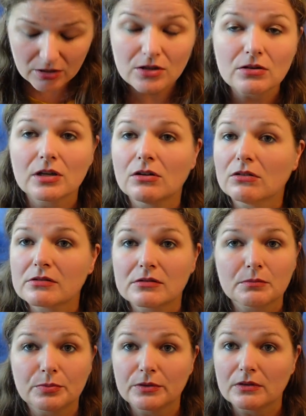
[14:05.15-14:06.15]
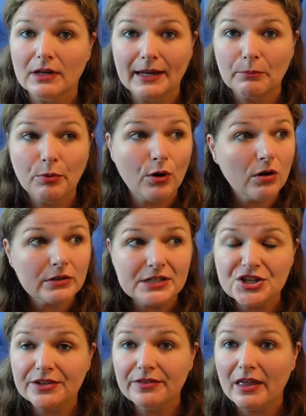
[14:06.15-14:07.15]
You can also put like
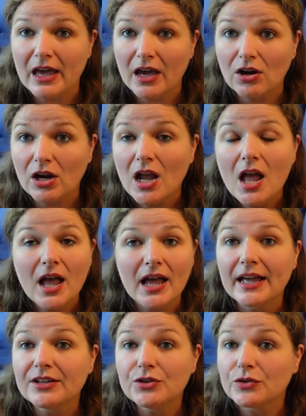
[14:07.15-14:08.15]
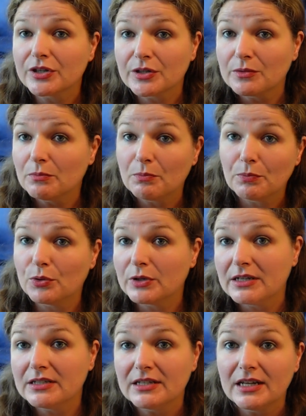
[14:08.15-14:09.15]
porridge in there, and you can put
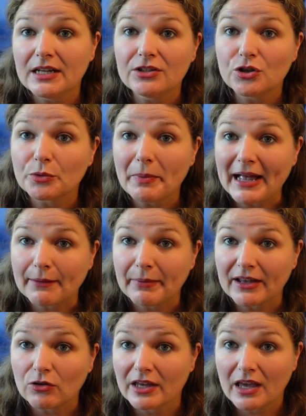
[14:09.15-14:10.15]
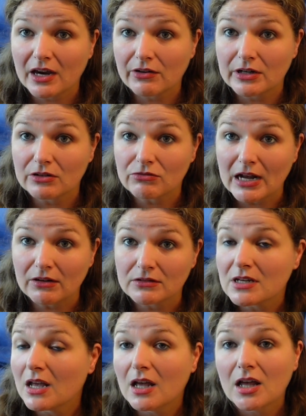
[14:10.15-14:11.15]
it in your backpack and carry it
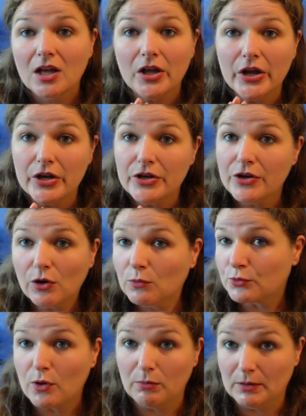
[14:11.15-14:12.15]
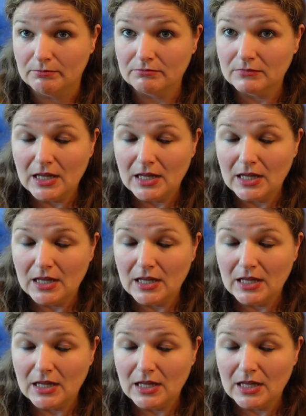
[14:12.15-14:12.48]
around, no problem.